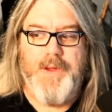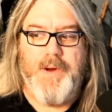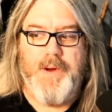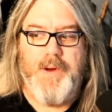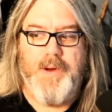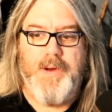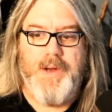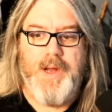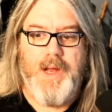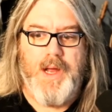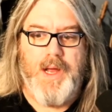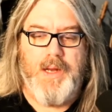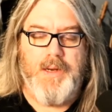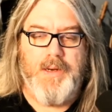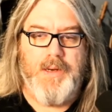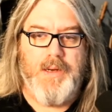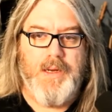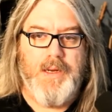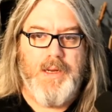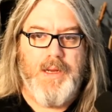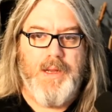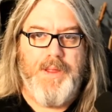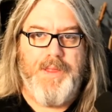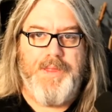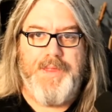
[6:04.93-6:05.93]
or not
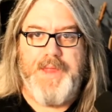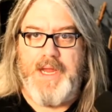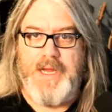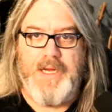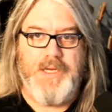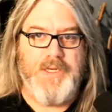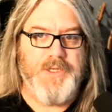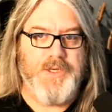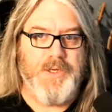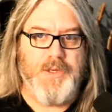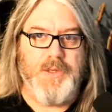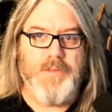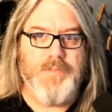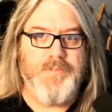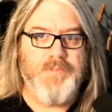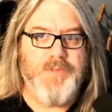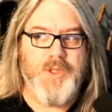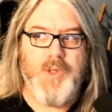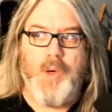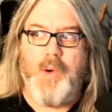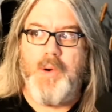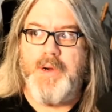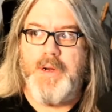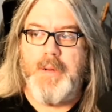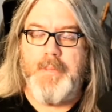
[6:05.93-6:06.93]
things are
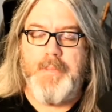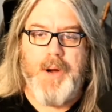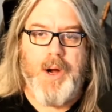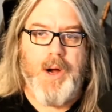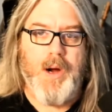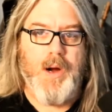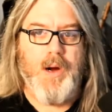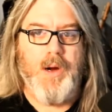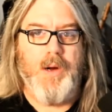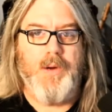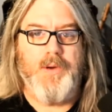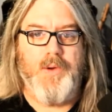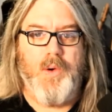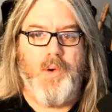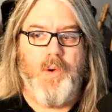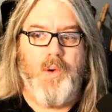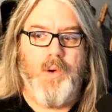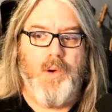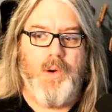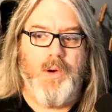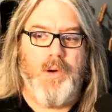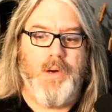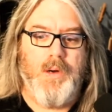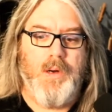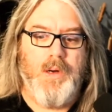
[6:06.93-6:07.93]
torn apart
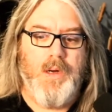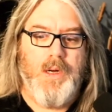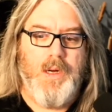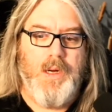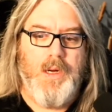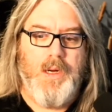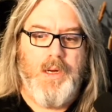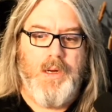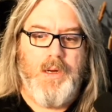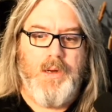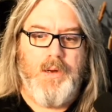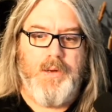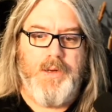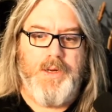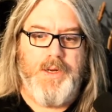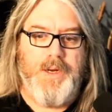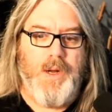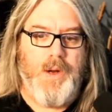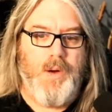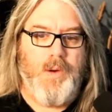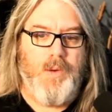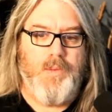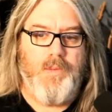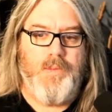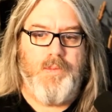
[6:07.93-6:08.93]
or you
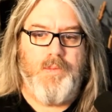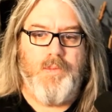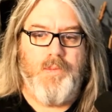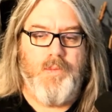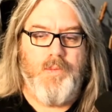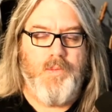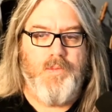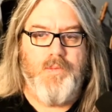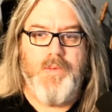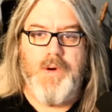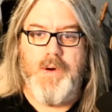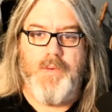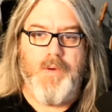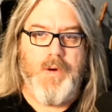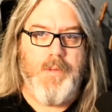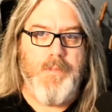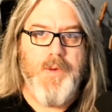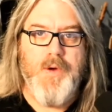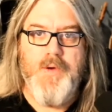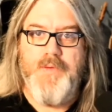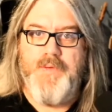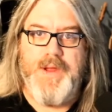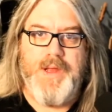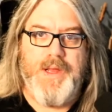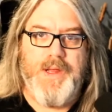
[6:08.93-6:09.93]
know we're
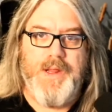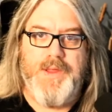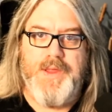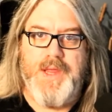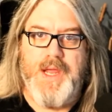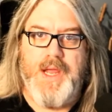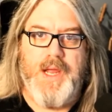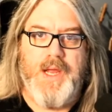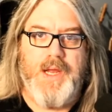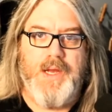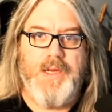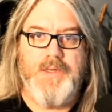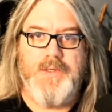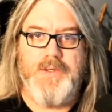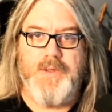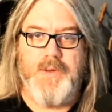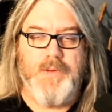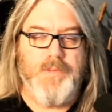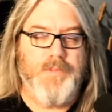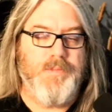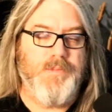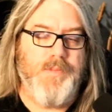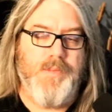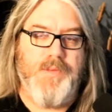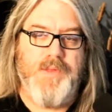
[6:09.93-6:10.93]
removing things
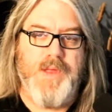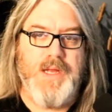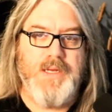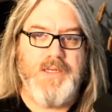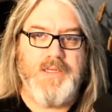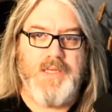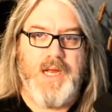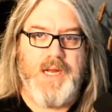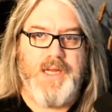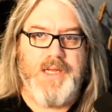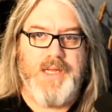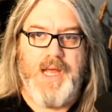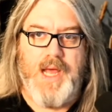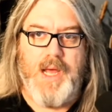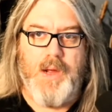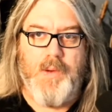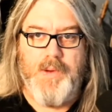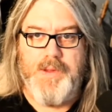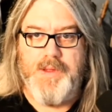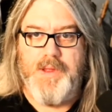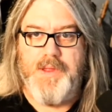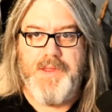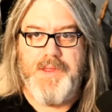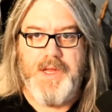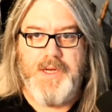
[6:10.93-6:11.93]
or things like that
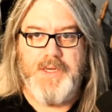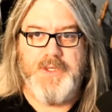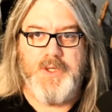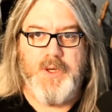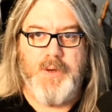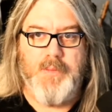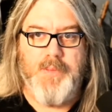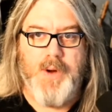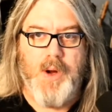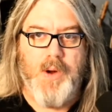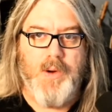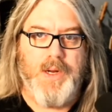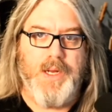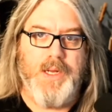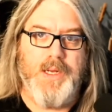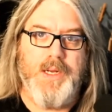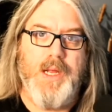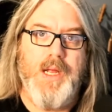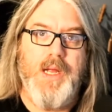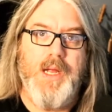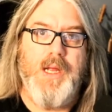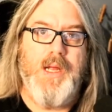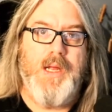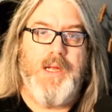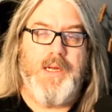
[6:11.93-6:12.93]
whether things are broken
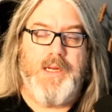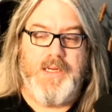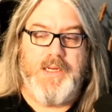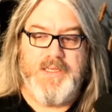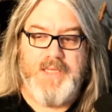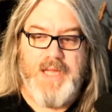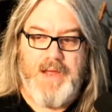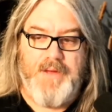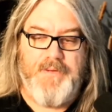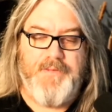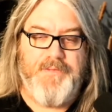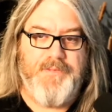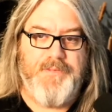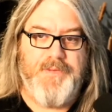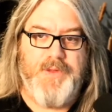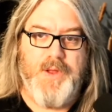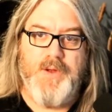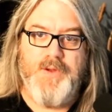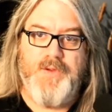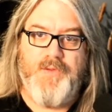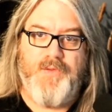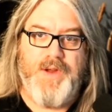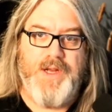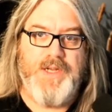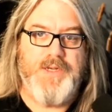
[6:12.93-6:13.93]
because that
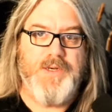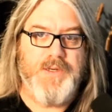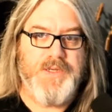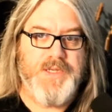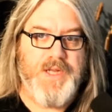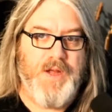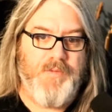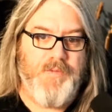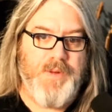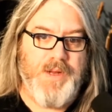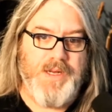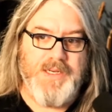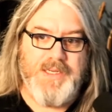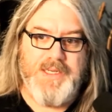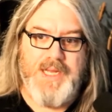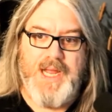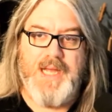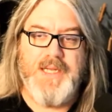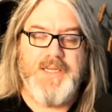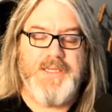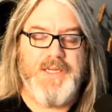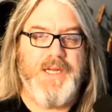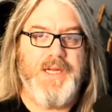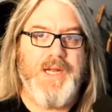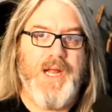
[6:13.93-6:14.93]
those features have been
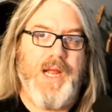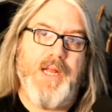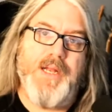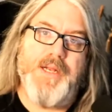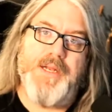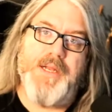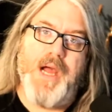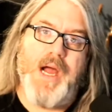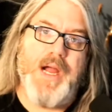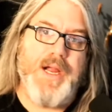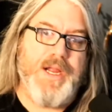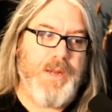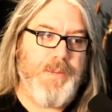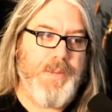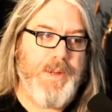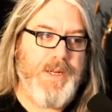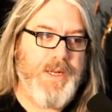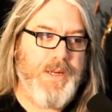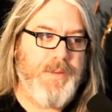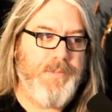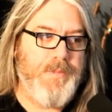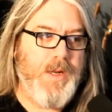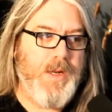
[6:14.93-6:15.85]
tested and documented